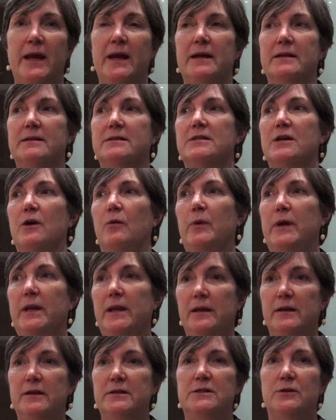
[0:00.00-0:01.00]
And so we
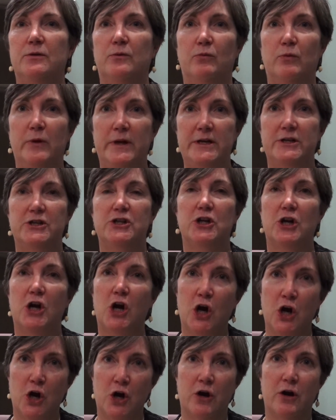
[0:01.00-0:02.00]
needed to reach
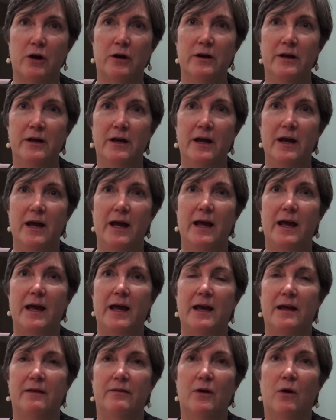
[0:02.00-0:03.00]
her.
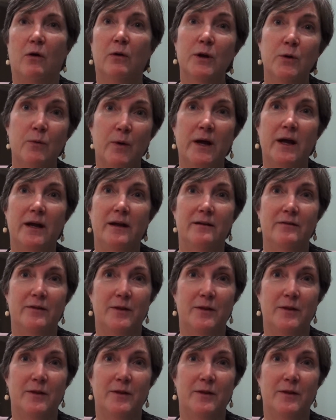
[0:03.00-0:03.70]
And the only way,